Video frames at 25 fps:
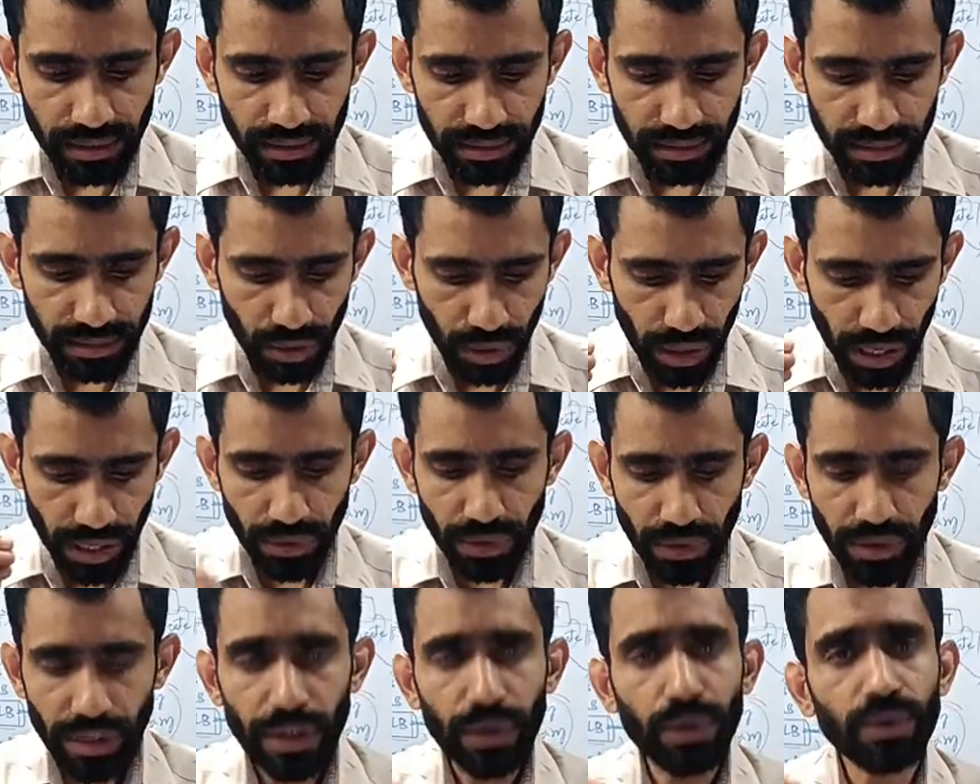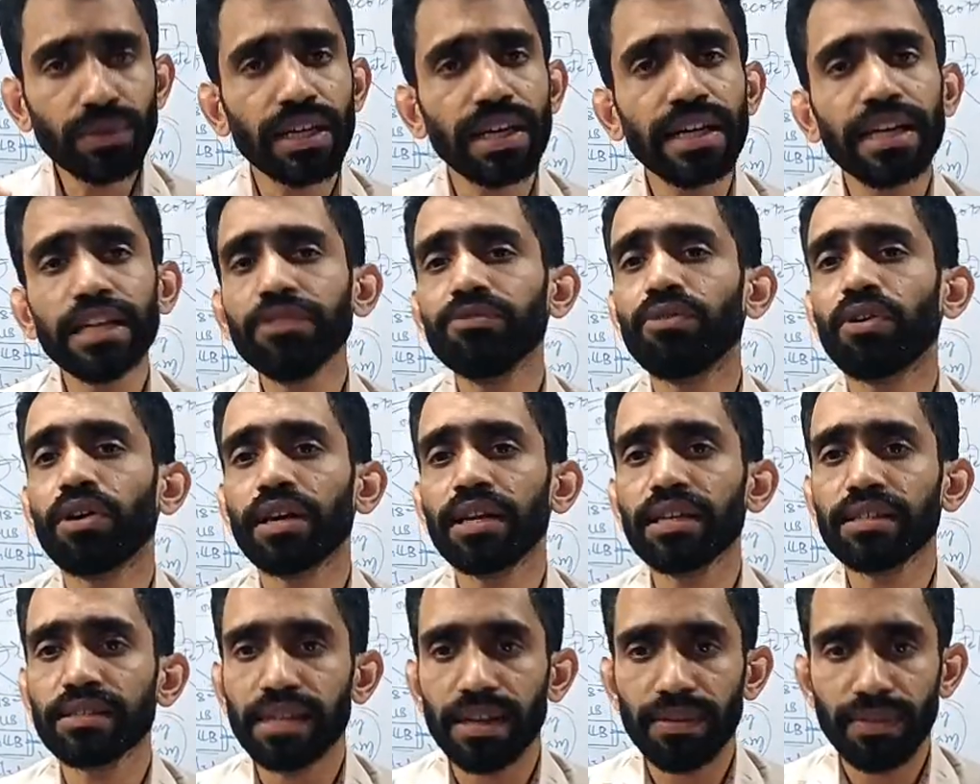July 22,
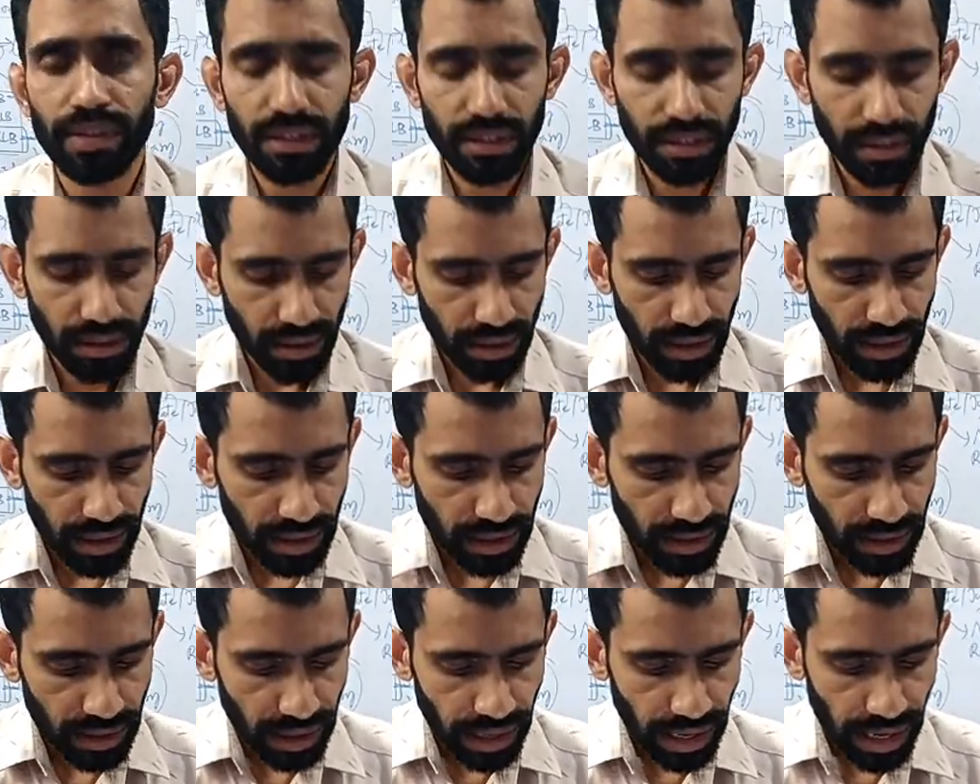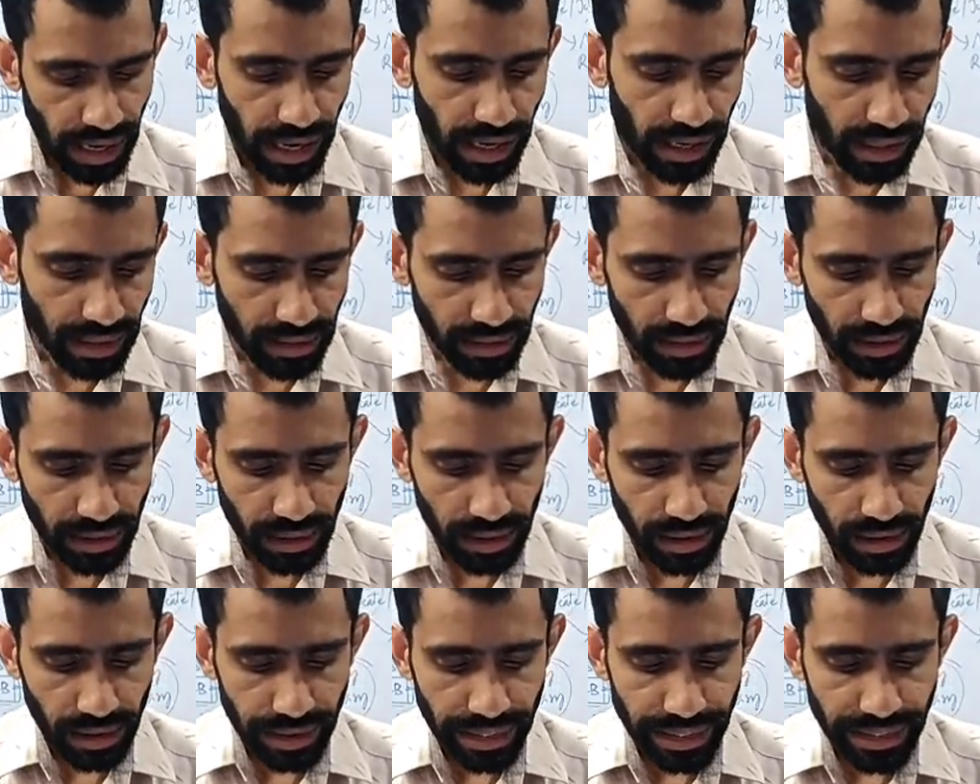1947.
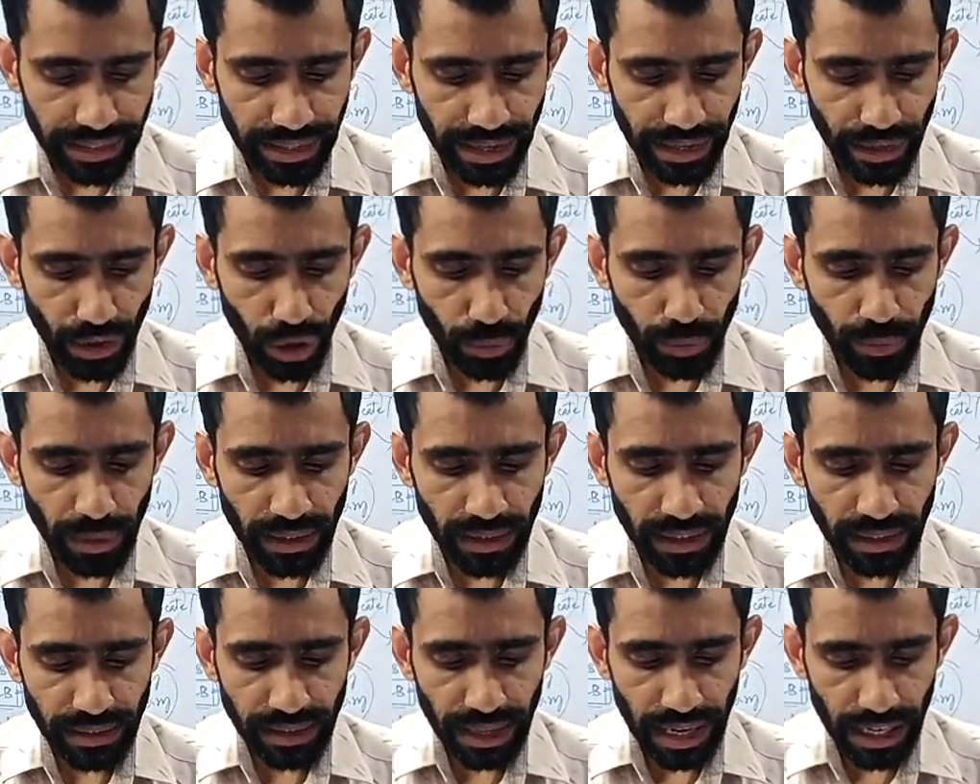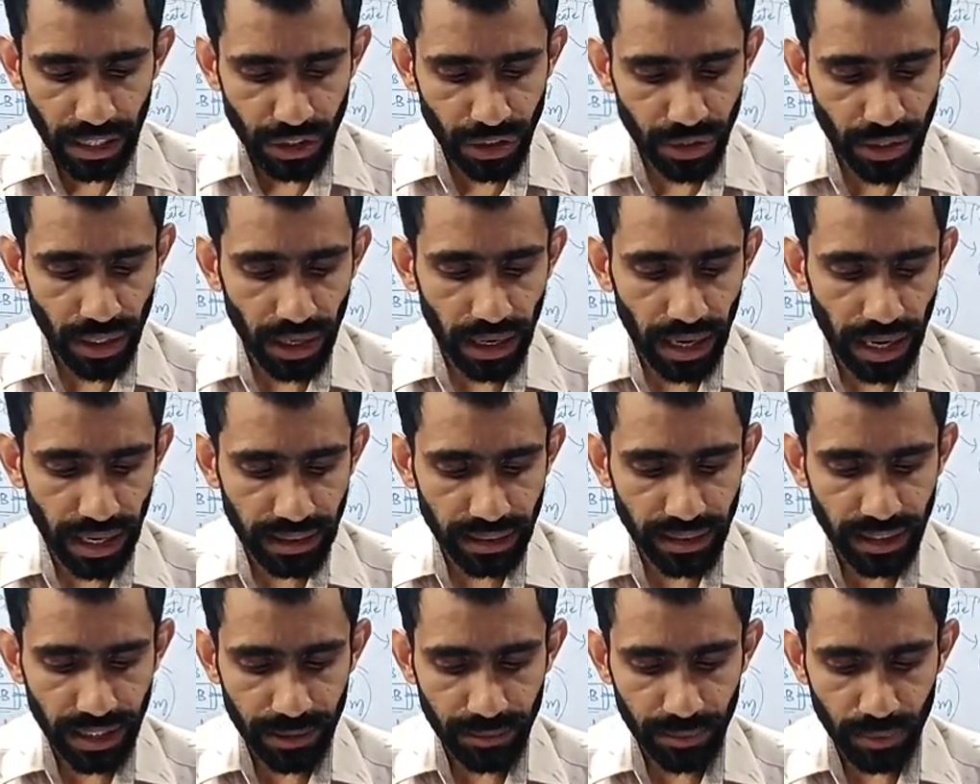And it adopted the national
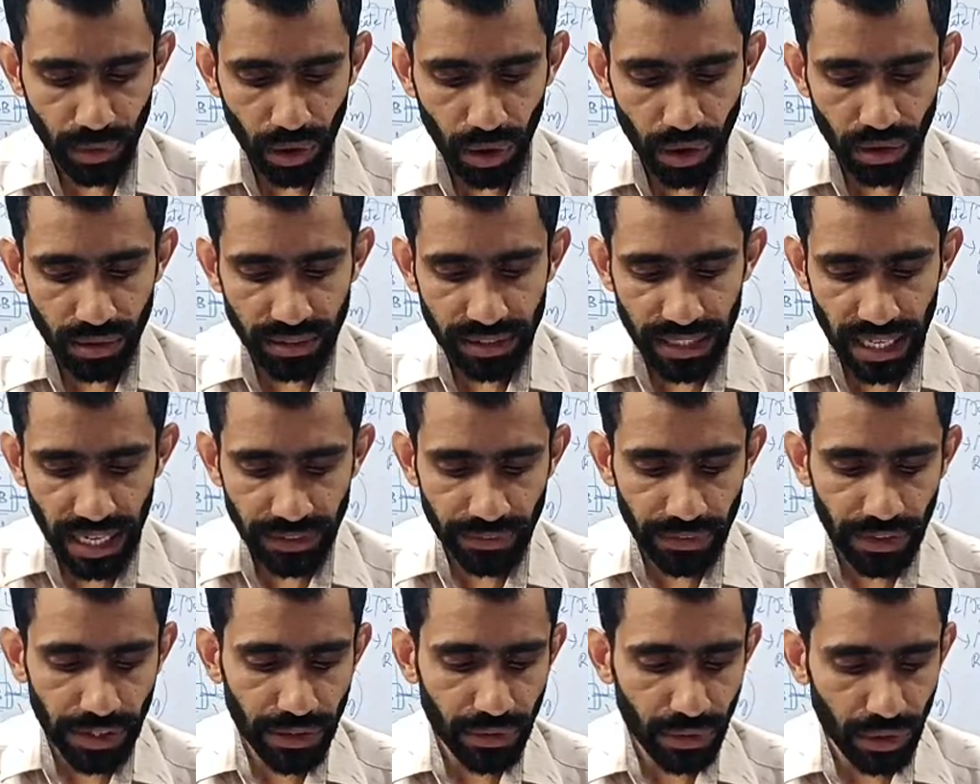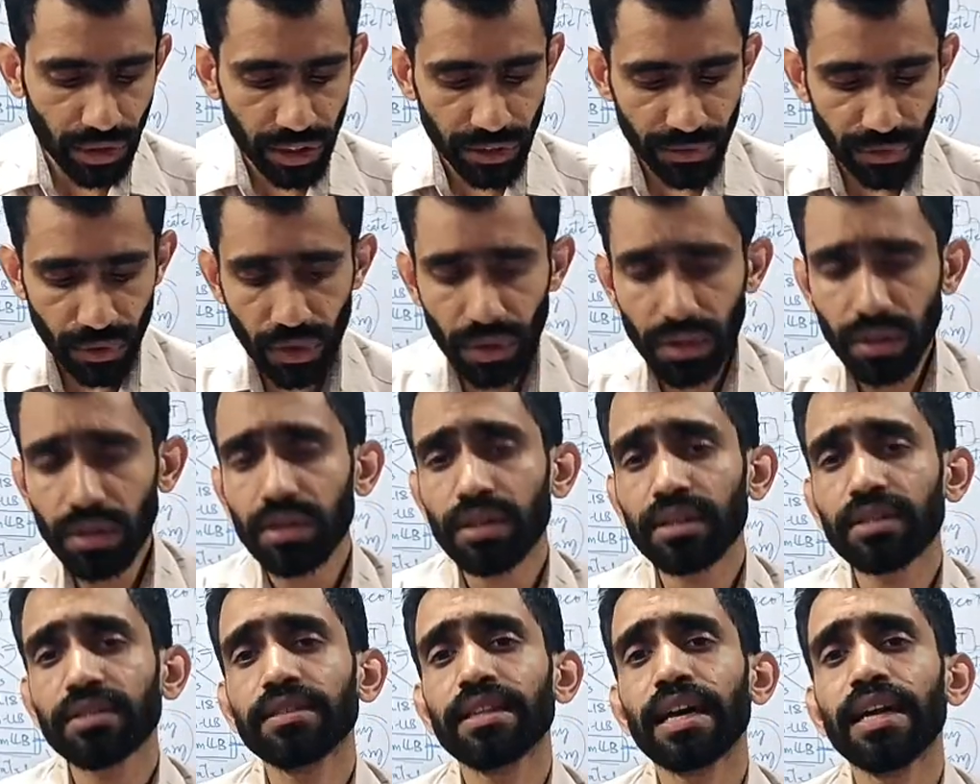anthem on January
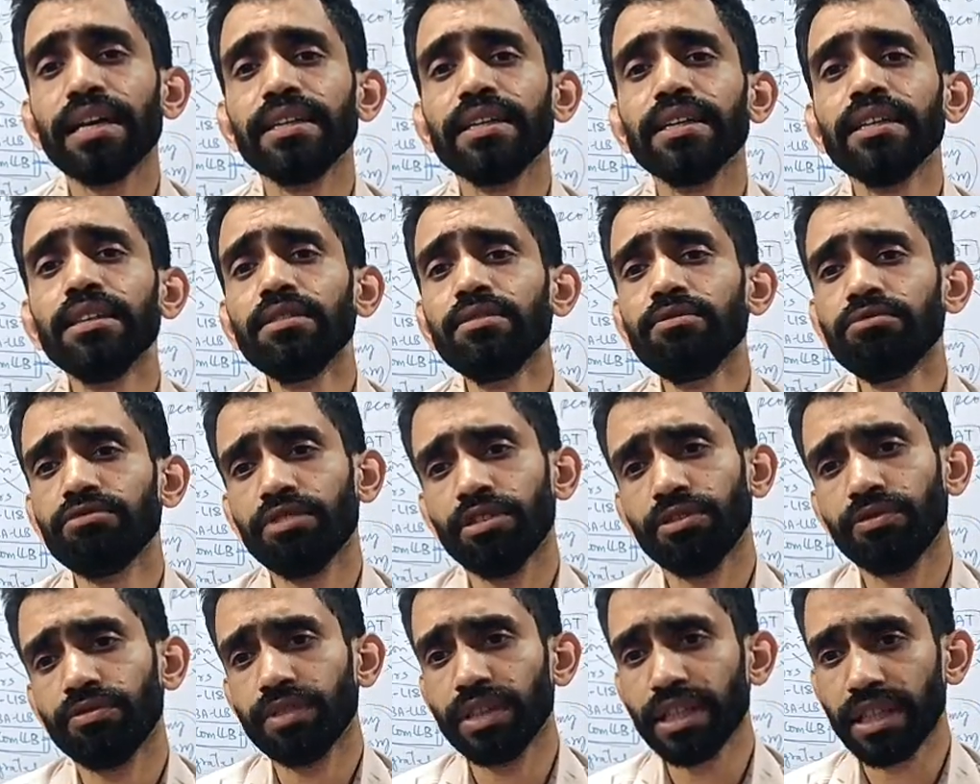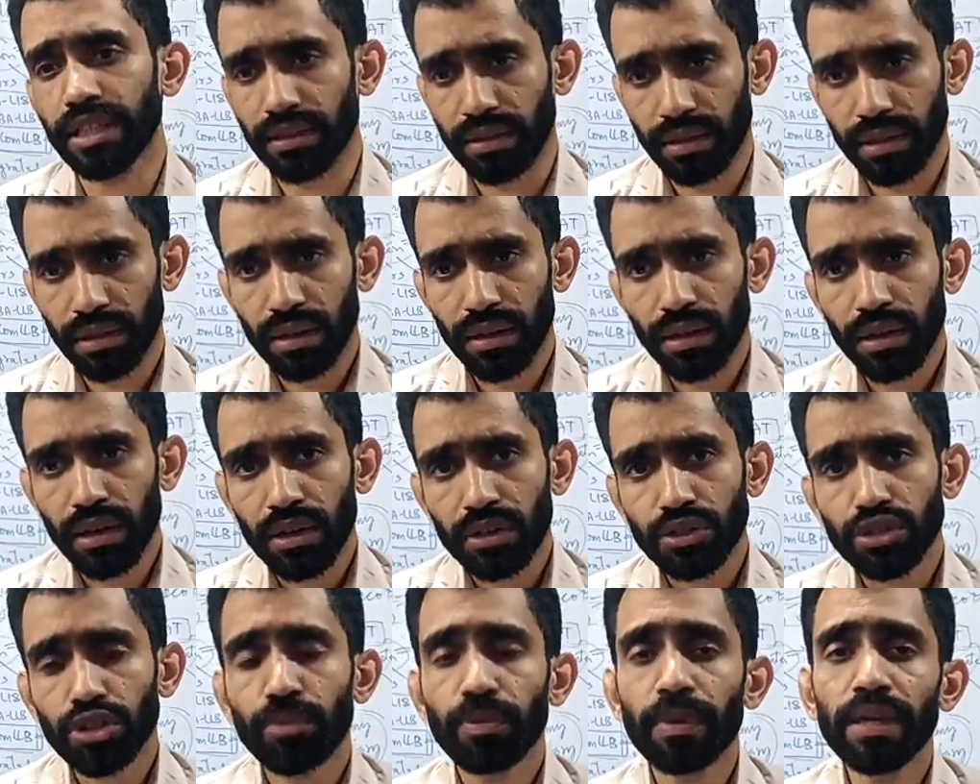24, 1950.
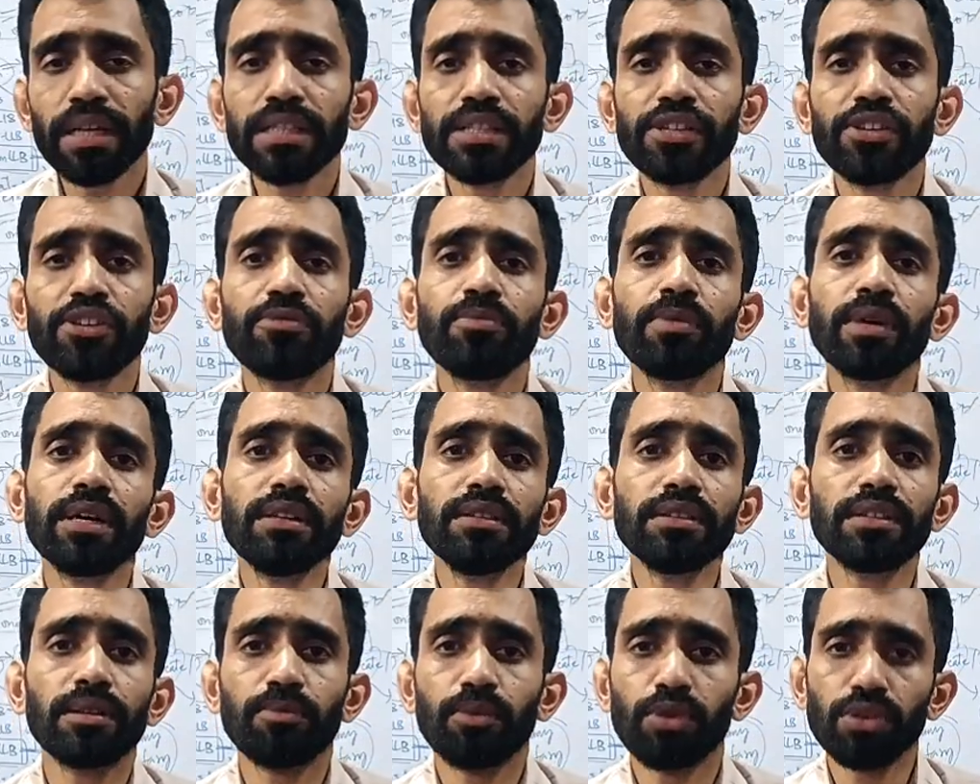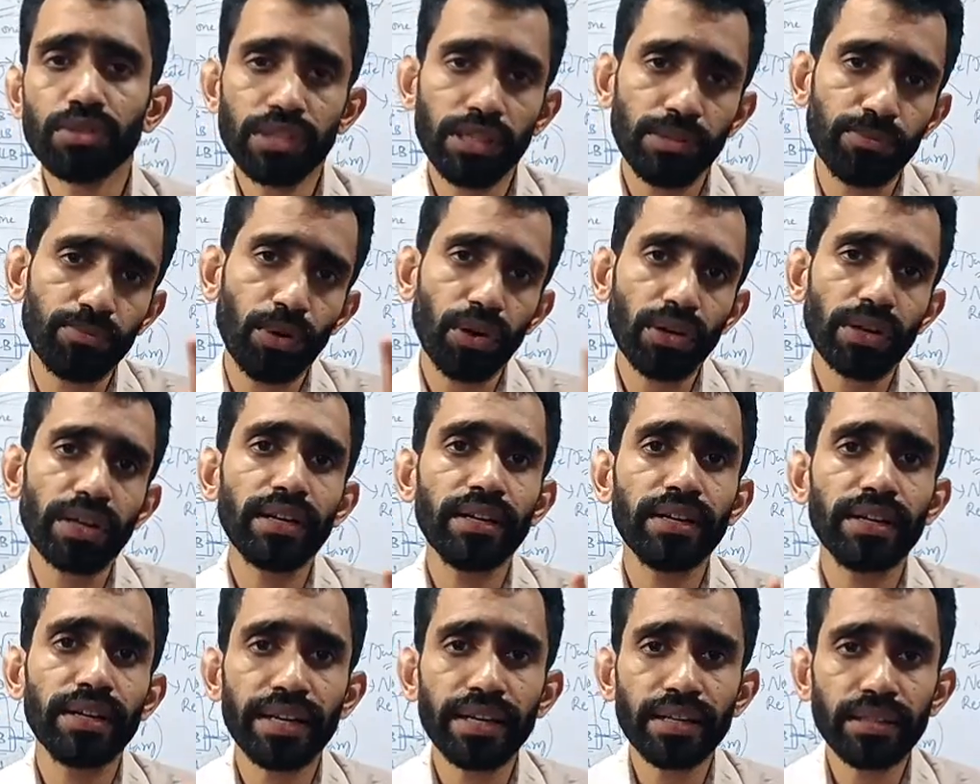So please remember the most
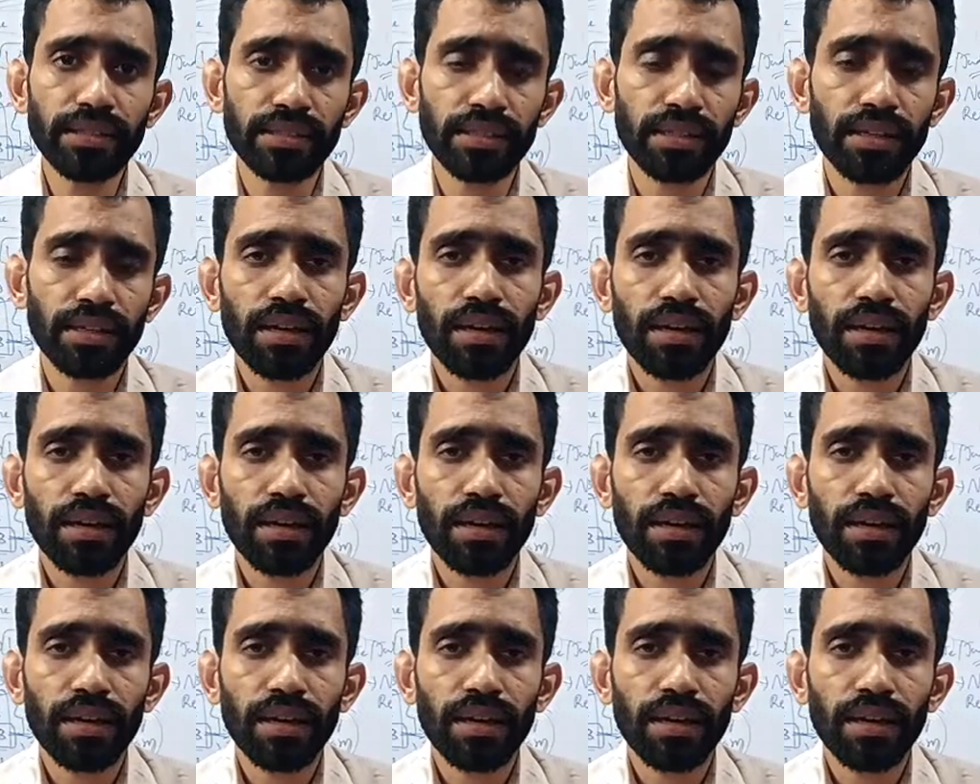important dates.